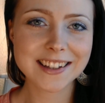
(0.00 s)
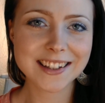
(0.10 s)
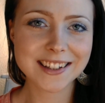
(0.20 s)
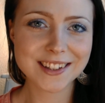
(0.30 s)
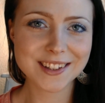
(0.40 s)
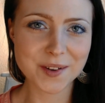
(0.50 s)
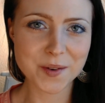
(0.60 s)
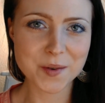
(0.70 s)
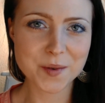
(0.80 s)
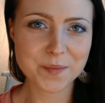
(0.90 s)

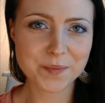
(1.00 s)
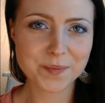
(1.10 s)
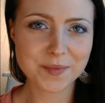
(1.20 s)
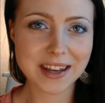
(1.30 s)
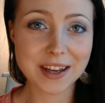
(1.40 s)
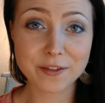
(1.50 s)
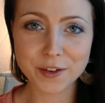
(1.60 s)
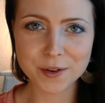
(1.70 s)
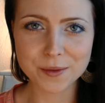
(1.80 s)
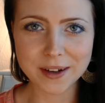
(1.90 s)
So if
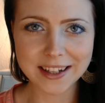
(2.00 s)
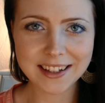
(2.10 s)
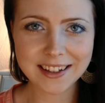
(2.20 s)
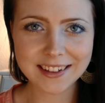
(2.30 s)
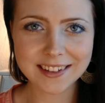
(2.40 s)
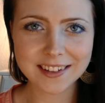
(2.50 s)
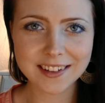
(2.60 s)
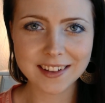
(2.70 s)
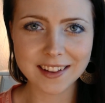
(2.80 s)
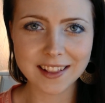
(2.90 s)
you're ready,
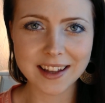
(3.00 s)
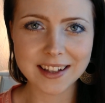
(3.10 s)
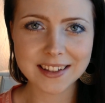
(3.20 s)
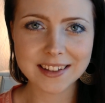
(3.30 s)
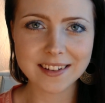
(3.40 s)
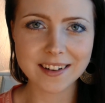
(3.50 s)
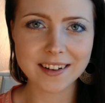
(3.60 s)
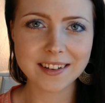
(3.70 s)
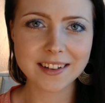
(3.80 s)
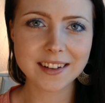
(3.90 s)
let's start
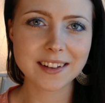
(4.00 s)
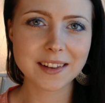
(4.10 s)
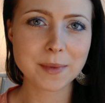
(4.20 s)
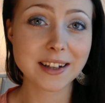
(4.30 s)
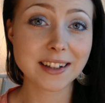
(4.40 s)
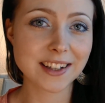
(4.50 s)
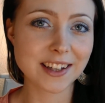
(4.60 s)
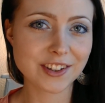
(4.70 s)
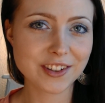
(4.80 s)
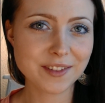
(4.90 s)
the
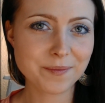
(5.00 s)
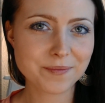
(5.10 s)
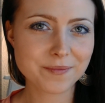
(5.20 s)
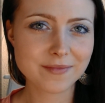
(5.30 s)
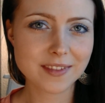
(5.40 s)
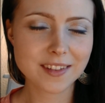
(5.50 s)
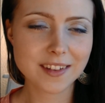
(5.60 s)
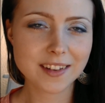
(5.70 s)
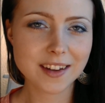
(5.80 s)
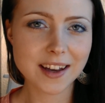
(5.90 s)
meditation.
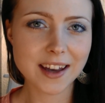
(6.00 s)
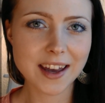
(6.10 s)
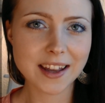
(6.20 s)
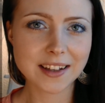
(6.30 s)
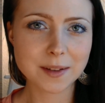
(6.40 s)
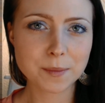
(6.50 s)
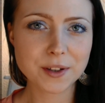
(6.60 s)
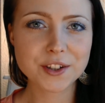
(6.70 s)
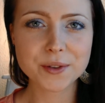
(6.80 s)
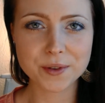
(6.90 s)
And be
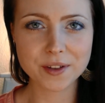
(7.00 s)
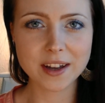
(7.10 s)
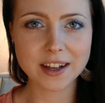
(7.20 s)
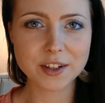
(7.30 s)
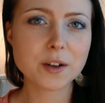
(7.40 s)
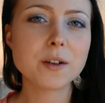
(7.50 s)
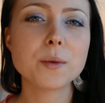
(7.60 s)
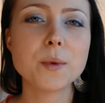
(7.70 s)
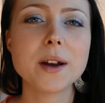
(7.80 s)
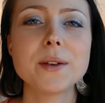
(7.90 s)
sure that you're
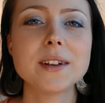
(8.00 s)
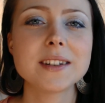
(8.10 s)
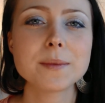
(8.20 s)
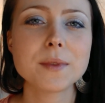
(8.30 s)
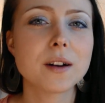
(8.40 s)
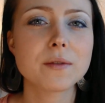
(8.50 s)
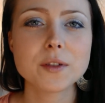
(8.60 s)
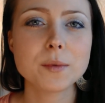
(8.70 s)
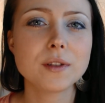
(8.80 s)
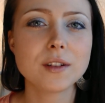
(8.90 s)
wearing some
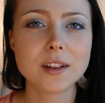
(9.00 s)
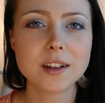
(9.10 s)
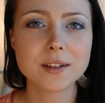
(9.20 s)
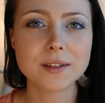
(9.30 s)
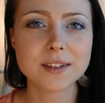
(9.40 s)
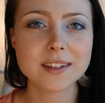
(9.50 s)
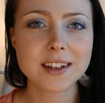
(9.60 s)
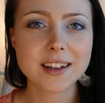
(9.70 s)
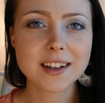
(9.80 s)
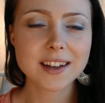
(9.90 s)
comfortable clothes.
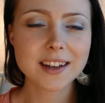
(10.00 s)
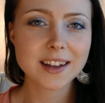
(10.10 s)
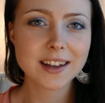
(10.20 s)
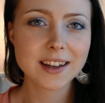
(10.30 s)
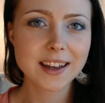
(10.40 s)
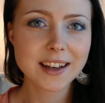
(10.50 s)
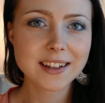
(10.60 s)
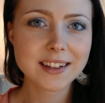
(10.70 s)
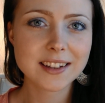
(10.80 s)
And